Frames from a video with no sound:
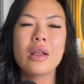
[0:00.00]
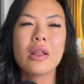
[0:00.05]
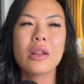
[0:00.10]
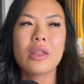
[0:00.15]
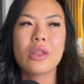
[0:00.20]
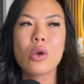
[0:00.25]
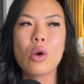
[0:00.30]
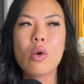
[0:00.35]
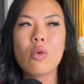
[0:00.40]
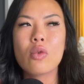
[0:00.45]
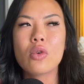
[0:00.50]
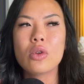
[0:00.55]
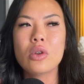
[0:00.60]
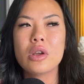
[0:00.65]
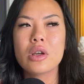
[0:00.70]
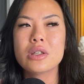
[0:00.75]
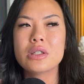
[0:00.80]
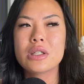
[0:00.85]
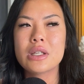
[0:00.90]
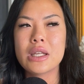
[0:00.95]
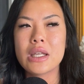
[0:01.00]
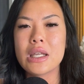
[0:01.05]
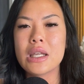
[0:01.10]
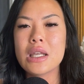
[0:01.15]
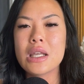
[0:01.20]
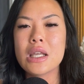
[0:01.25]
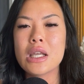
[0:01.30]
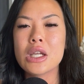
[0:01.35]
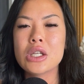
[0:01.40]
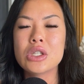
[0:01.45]
The overlooked
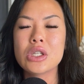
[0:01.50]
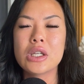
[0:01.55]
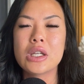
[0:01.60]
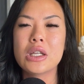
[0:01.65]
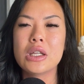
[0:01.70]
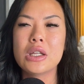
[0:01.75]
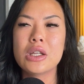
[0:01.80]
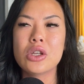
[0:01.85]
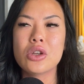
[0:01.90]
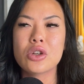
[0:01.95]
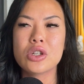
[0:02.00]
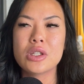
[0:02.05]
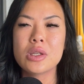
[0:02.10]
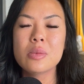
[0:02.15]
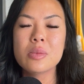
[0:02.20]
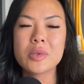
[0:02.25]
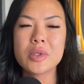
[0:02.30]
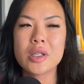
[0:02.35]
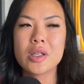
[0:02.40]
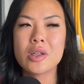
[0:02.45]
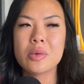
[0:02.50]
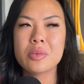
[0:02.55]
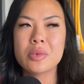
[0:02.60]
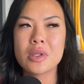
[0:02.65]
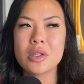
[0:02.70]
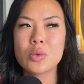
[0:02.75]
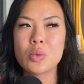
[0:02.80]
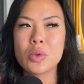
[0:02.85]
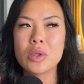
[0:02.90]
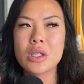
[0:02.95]
key to healing your symptoms
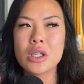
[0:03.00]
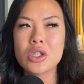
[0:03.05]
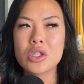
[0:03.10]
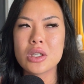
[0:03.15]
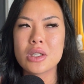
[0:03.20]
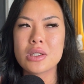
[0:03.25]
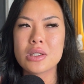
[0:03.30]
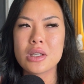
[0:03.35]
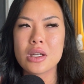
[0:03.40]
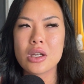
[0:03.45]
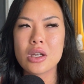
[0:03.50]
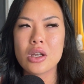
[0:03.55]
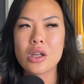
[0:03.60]
is really just